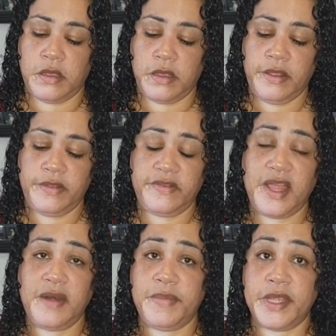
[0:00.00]
It's
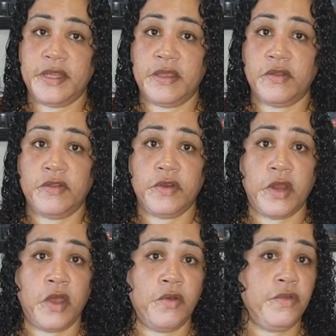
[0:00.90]
not a big deal to
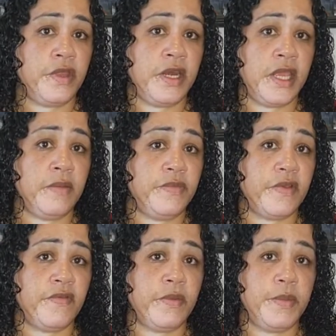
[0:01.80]
know the names
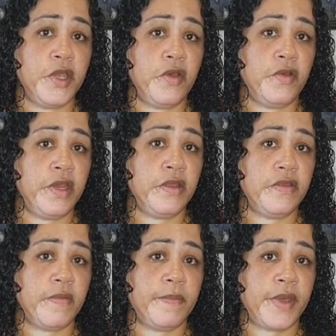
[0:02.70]
of the
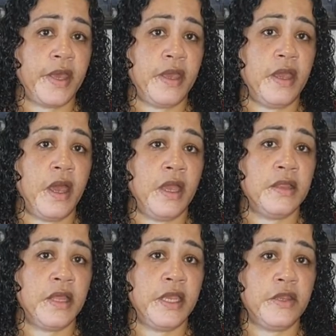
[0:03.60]
begonias, but I
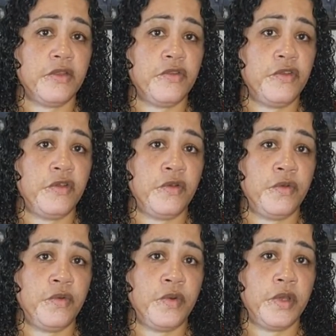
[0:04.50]
like to